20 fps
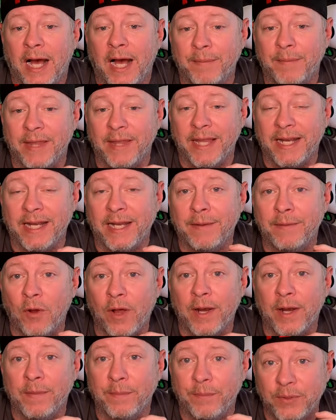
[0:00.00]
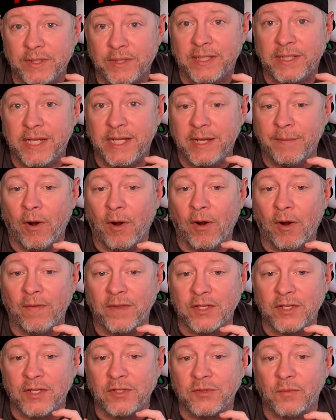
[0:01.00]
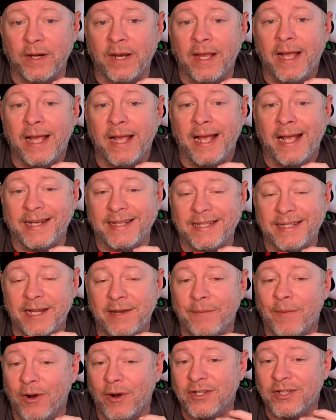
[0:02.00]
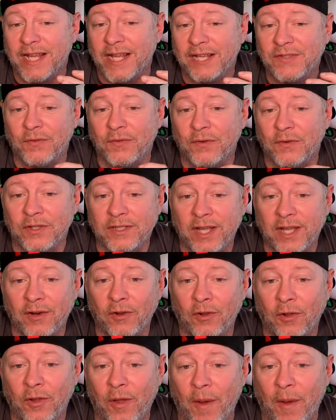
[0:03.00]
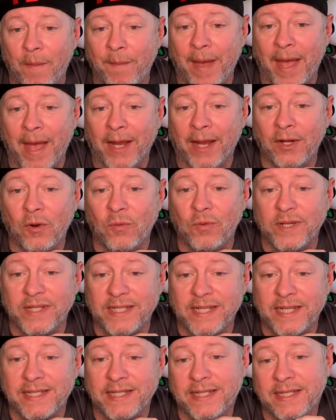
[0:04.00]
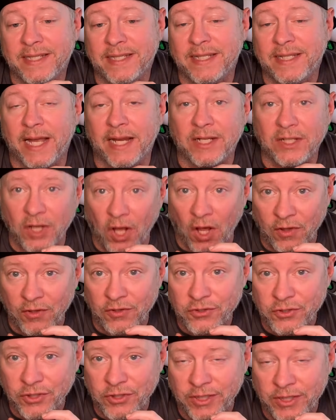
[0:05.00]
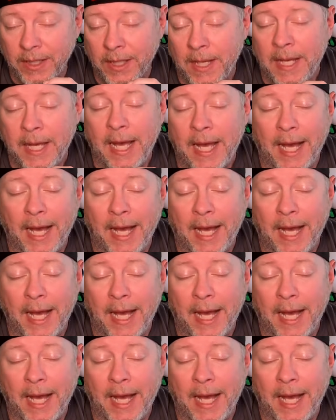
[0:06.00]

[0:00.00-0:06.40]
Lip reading: But they did go ahead and put TMR on this one. And TMR stands for Tunnel Magno-Resistance Technology.